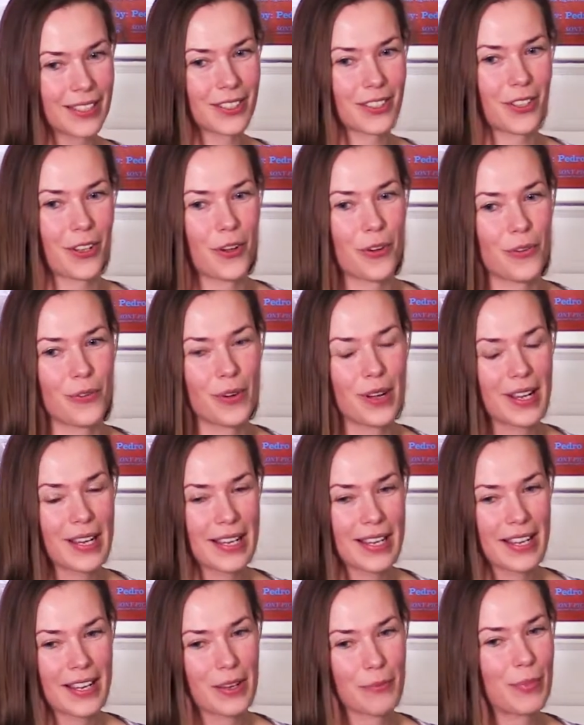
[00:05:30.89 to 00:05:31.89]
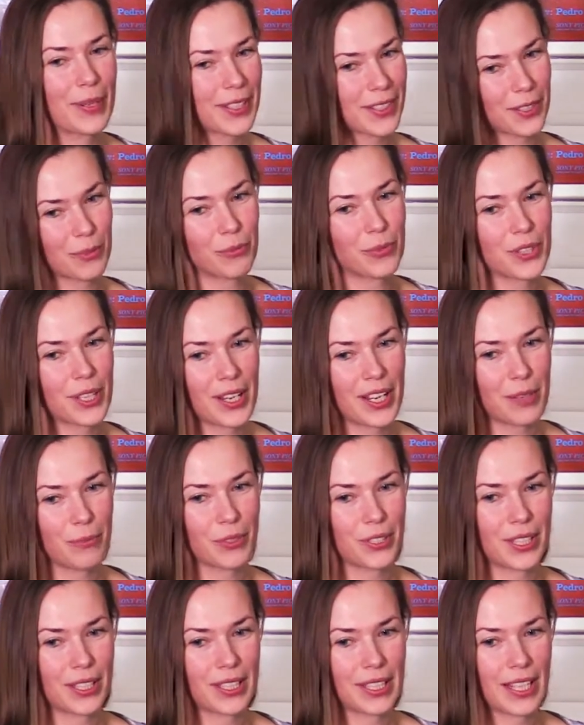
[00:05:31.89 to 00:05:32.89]
So, but
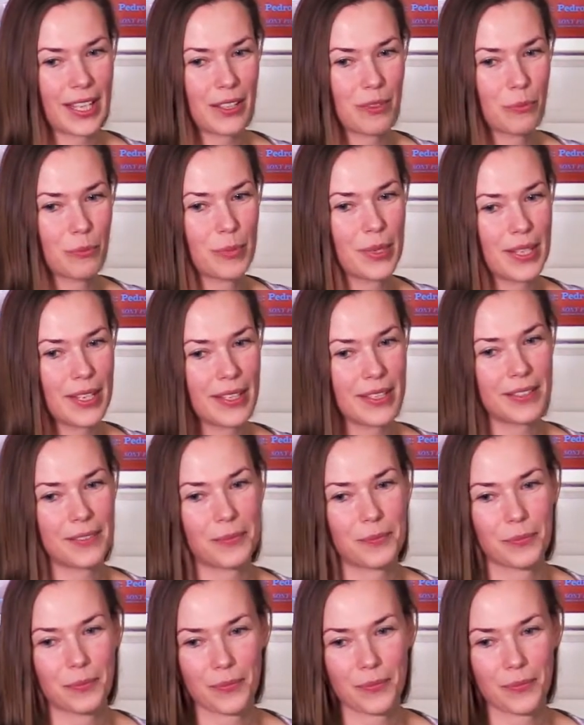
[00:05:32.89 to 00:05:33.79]
sometimes it can be,